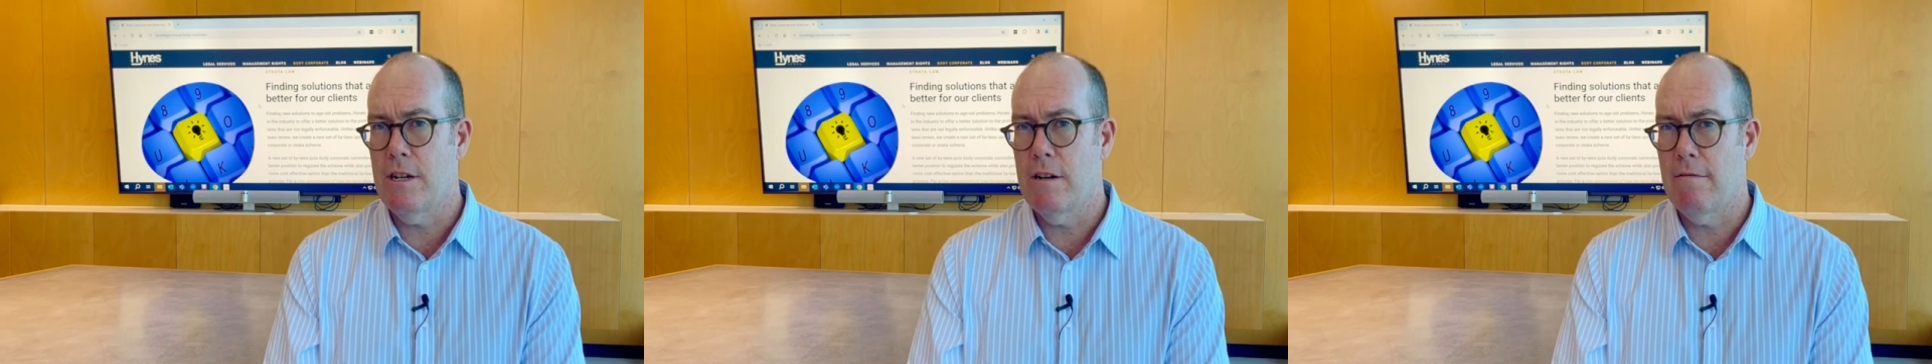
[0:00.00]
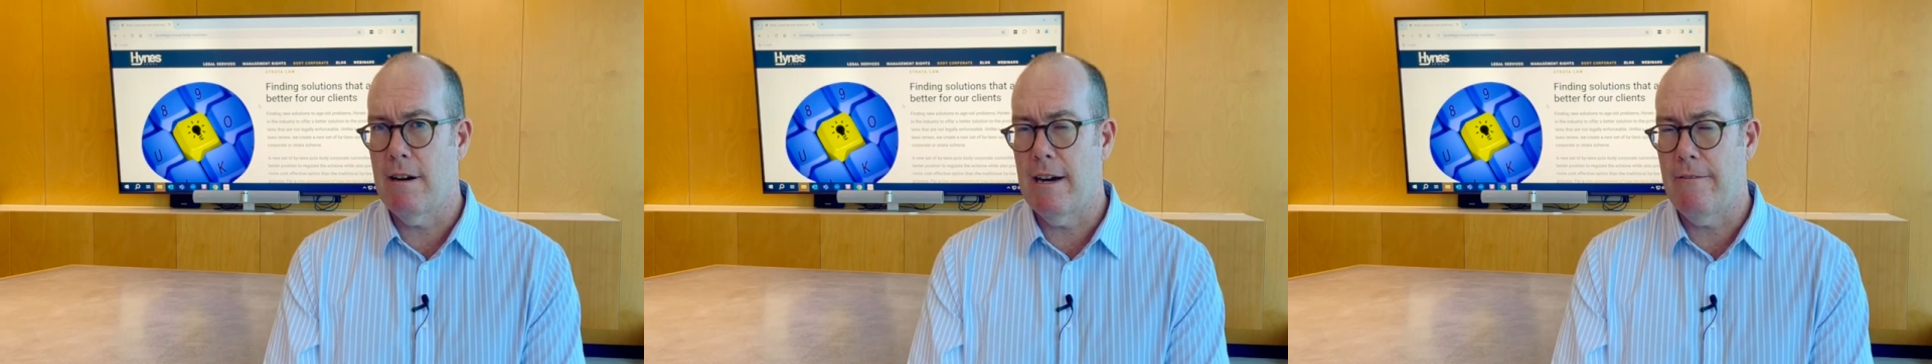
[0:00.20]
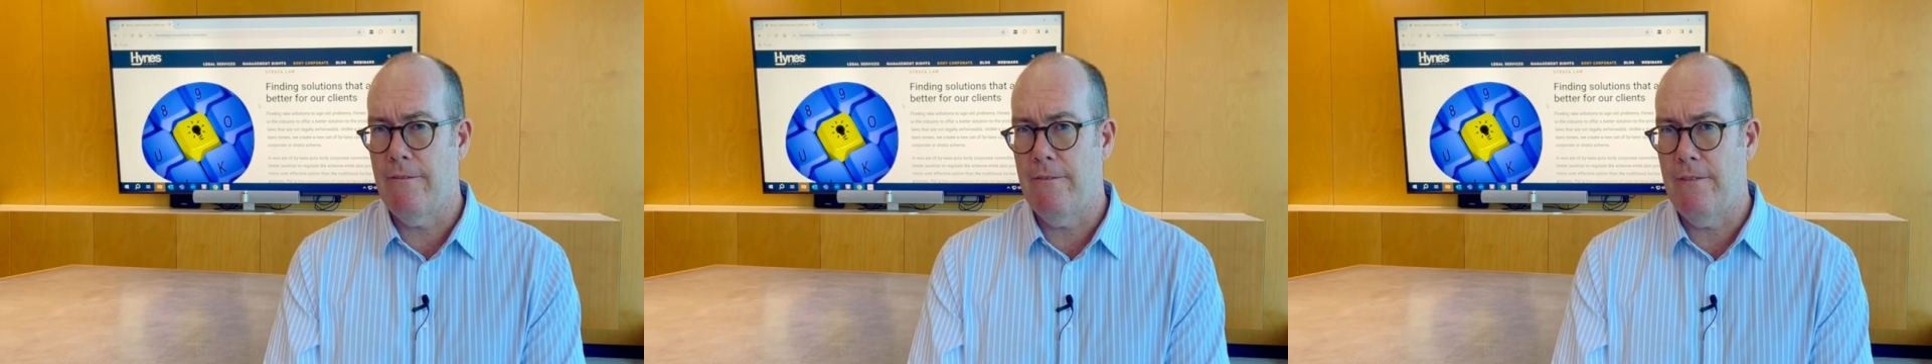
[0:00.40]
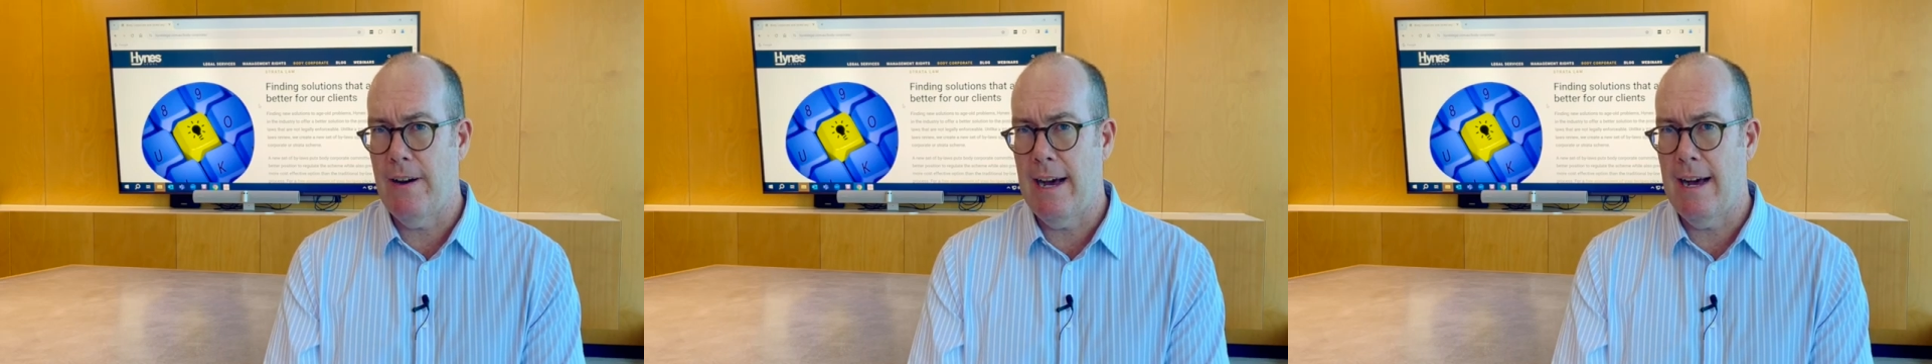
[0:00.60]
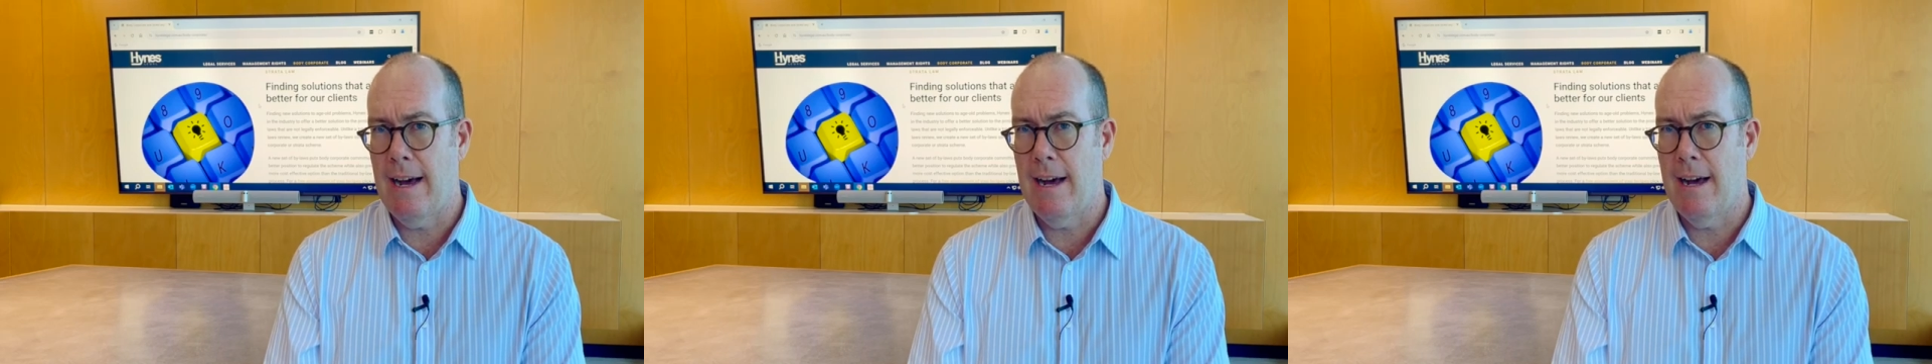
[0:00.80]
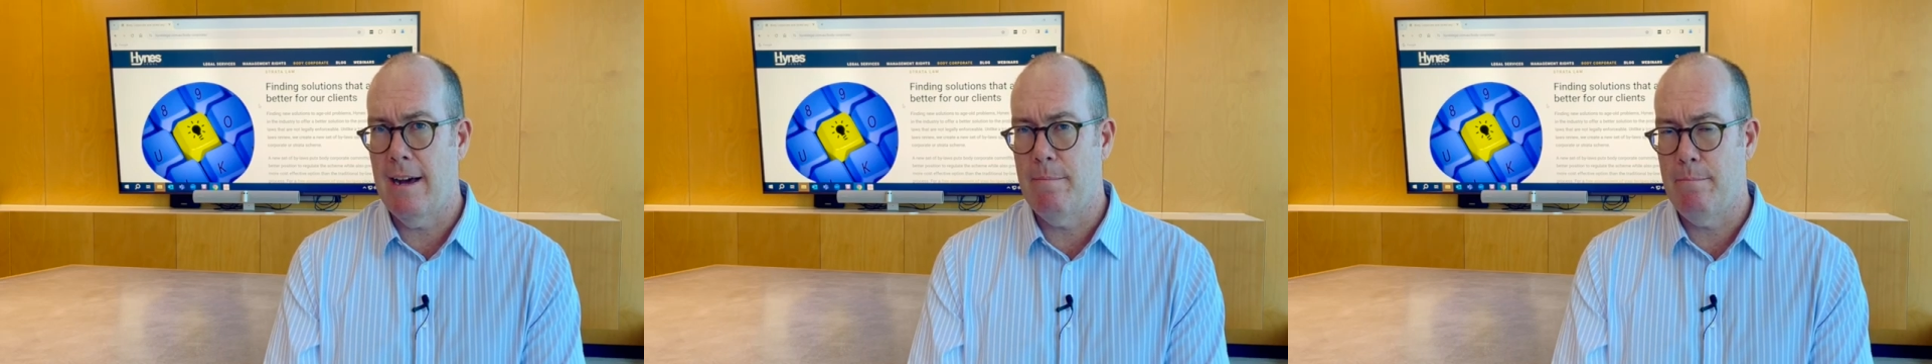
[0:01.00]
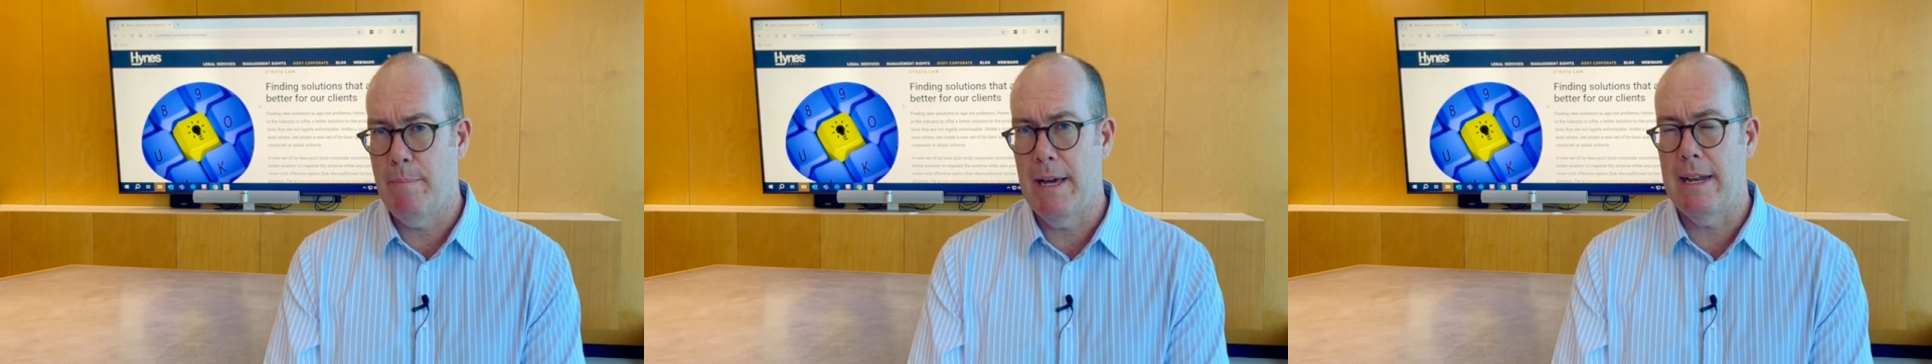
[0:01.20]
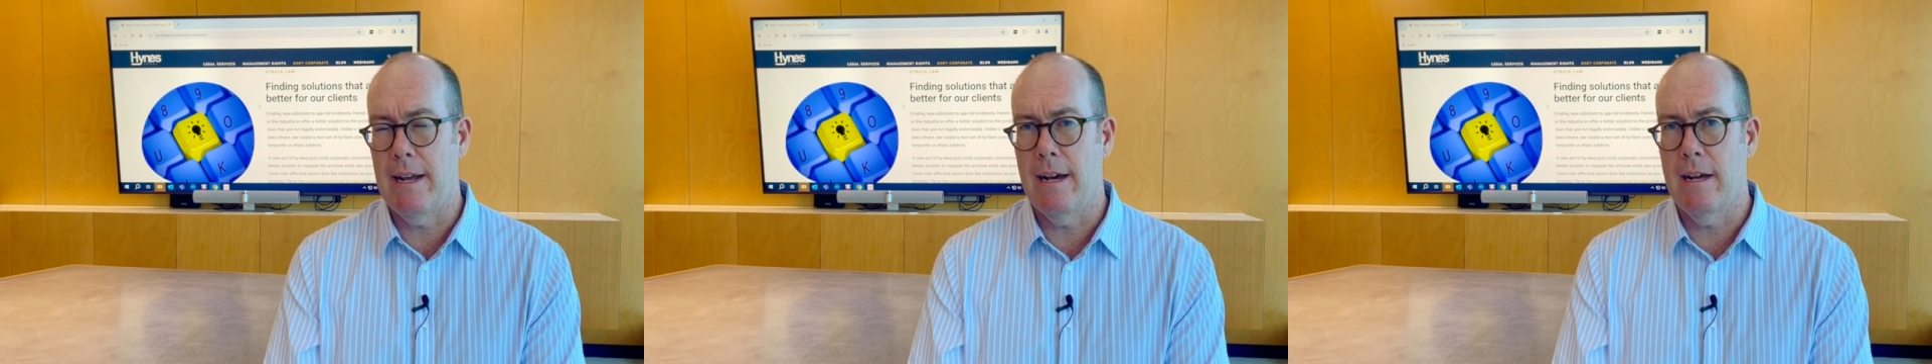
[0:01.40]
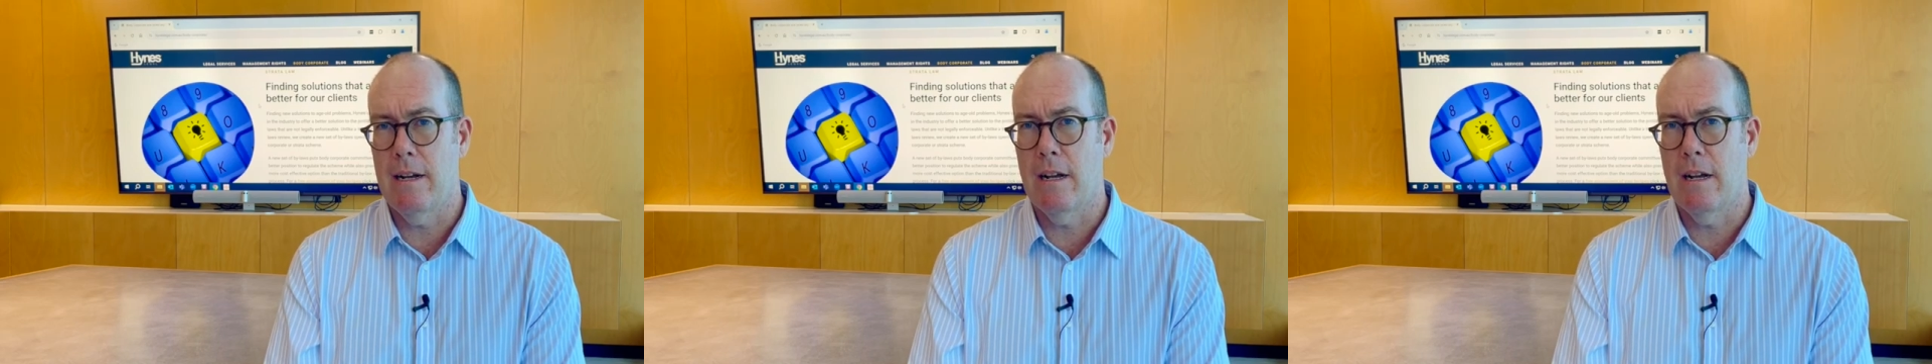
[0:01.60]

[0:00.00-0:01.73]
you are far better